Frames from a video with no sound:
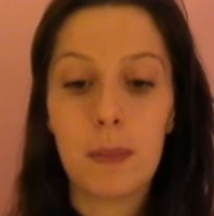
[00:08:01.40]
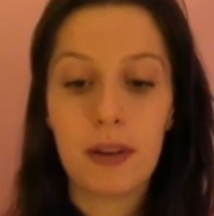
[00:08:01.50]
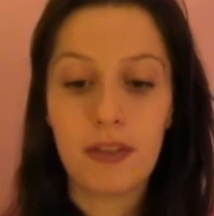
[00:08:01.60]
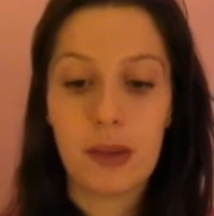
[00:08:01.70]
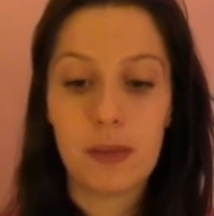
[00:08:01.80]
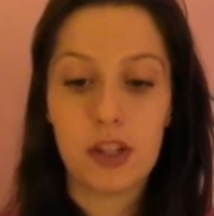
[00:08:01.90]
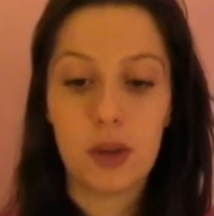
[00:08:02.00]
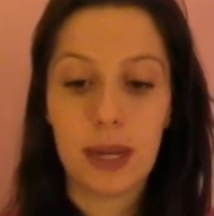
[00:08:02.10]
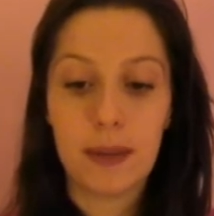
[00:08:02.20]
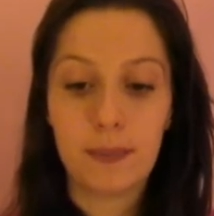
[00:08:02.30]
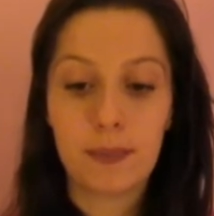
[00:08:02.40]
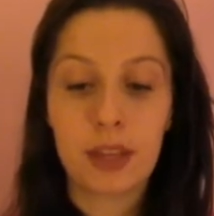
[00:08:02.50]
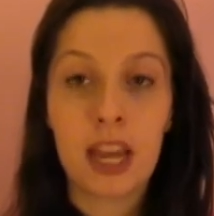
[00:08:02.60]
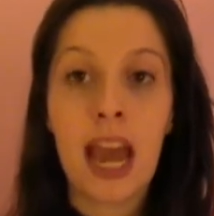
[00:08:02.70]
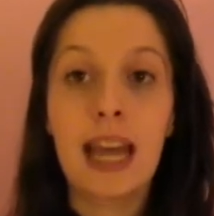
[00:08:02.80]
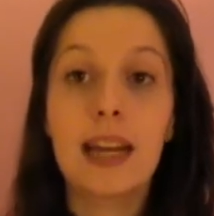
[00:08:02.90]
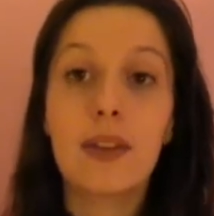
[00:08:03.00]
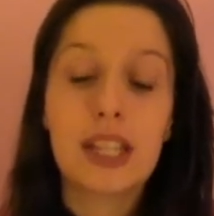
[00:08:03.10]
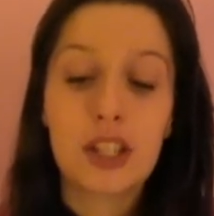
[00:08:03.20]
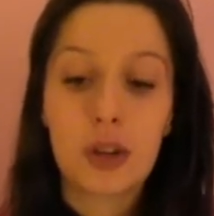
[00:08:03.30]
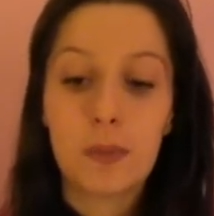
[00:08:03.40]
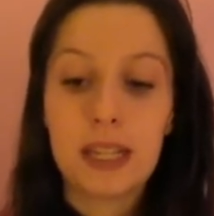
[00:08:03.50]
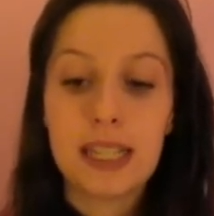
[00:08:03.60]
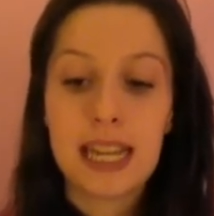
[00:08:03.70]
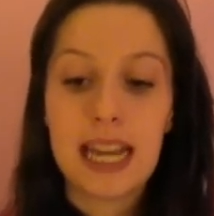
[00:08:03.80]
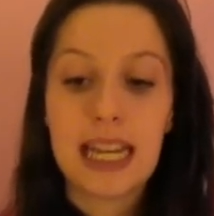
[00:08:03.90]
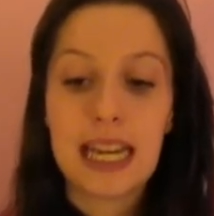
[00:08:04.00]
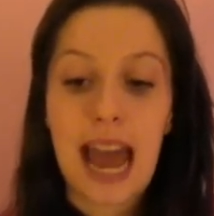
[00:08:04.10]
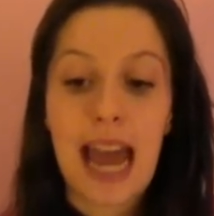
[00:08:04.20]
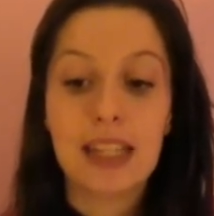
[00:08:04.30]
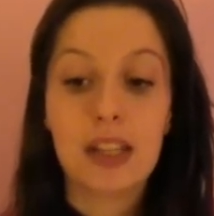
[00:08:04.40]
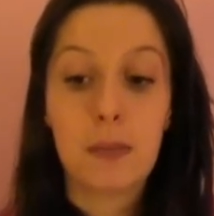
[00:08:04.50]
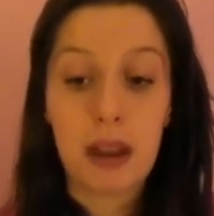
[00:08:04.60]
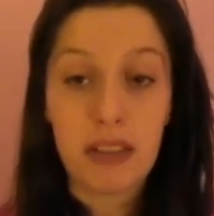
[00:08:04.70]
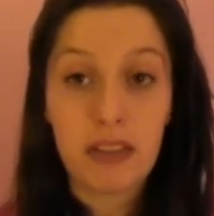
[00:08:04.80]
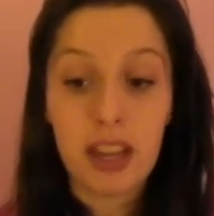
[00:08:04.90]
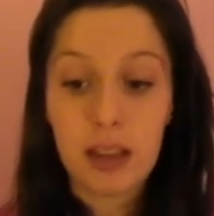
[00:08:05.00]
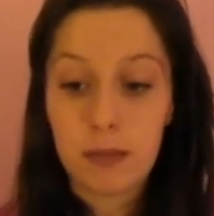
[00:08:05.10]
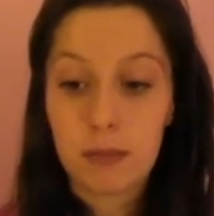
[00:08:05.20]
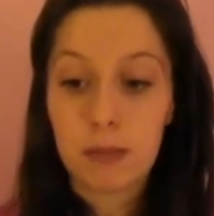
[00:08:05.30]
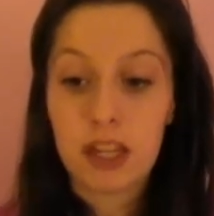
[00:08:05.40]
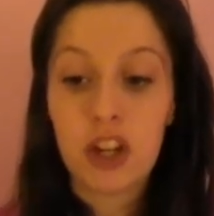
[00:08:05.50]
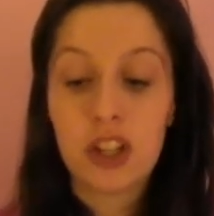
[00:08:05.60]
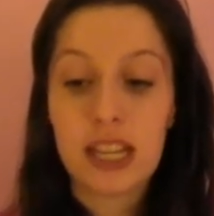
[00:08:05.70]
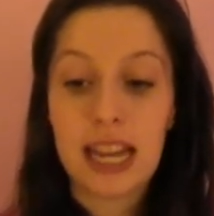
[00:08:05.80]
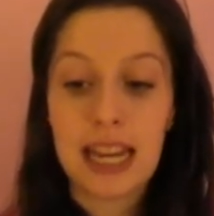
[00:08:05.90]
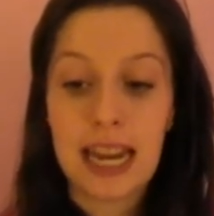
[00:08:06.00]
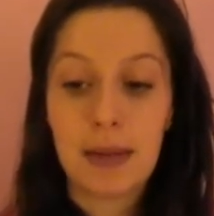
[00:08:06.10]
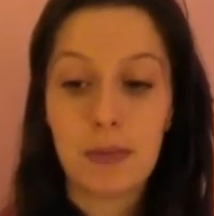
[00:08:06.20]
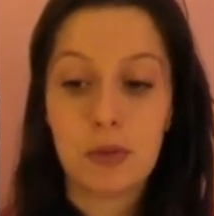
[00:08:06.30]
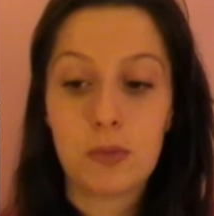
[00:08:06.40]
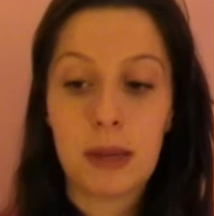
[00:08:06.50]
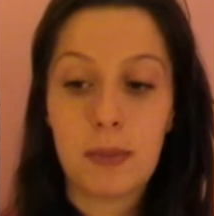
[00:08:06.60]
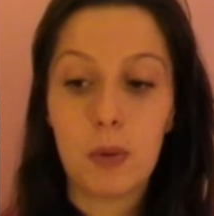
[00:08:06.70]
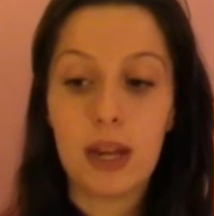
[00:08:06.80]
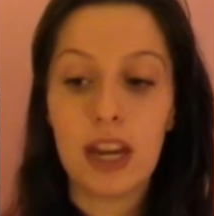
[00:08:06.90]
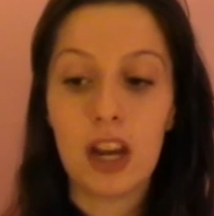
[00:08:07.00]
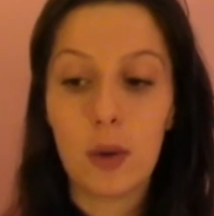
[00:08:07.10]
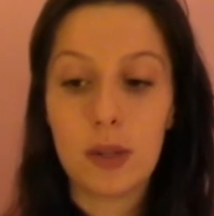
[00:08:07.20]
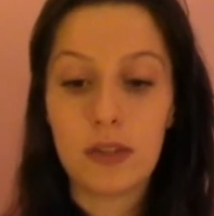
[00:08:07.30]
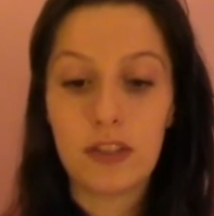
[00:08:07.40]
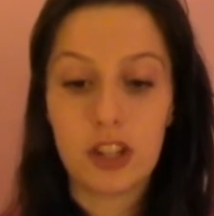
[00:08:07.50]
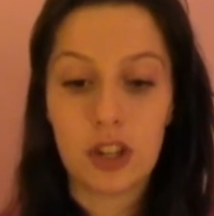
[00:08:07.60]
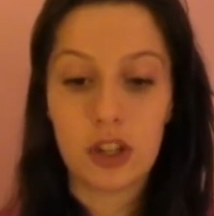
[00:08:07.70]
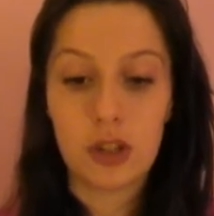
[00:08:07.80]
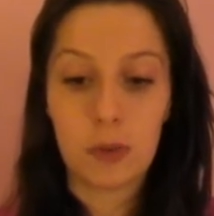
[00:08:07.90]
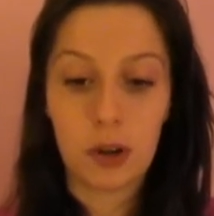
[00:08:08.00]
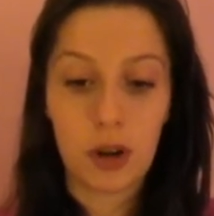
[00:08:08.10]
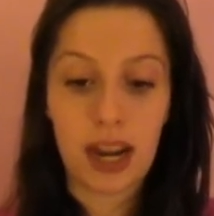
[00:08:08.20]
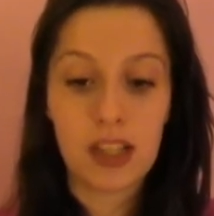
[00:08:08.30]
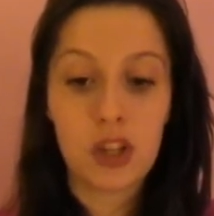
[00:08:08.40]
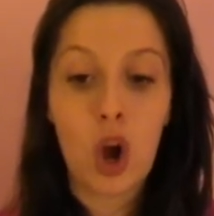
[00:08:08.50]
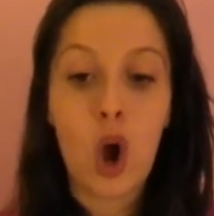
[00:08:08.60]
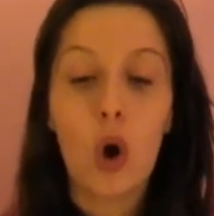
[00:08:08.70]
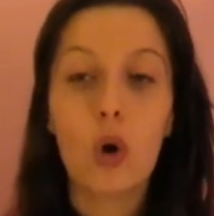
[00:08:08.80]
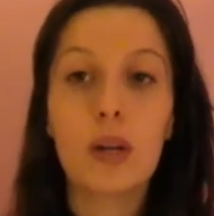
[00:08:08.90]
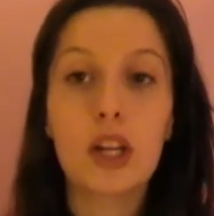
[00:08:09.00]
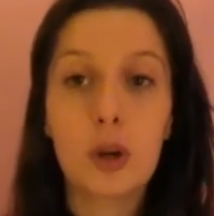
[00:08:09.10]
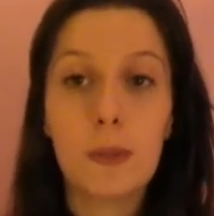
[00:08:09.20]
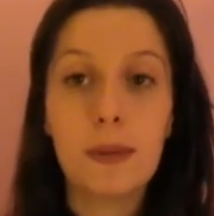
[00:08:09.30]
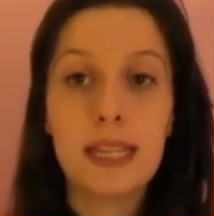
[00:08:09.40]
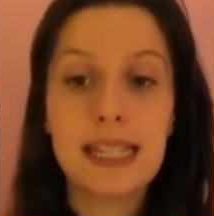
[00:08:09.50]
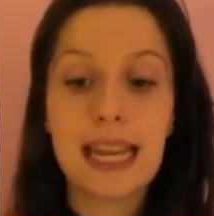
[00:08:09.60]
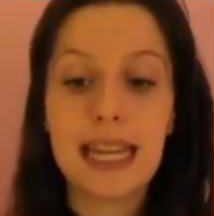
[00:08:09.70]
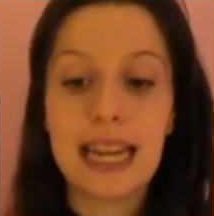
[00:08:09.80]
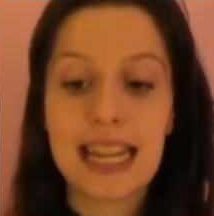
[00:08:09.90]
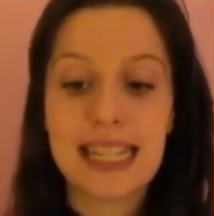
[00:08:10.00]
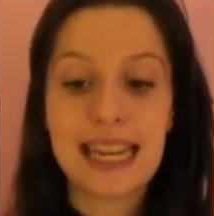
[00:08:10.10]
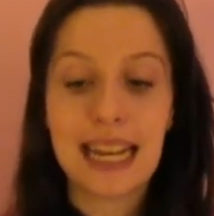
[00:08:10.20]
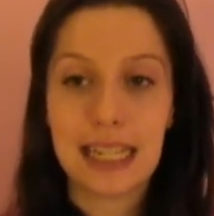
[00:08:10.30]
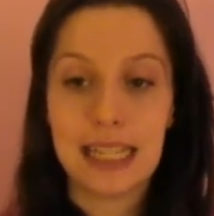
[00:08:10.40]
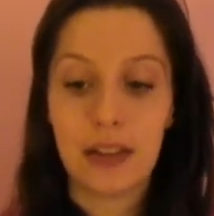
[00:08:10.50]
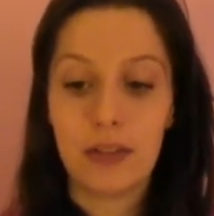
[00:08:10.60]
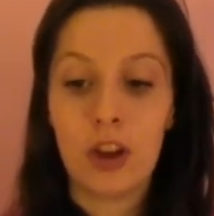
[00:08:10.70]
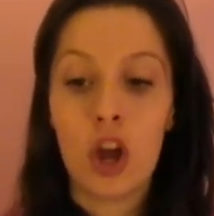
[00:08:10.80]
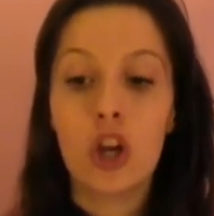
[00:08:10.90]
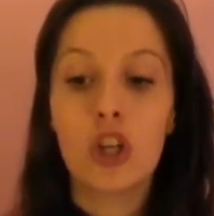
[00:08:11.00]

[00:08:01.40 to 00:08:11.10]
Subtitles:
above them are doing. Now this could be seen as a benefit because it enables people in a lower division to progress, or it could be seen as a negative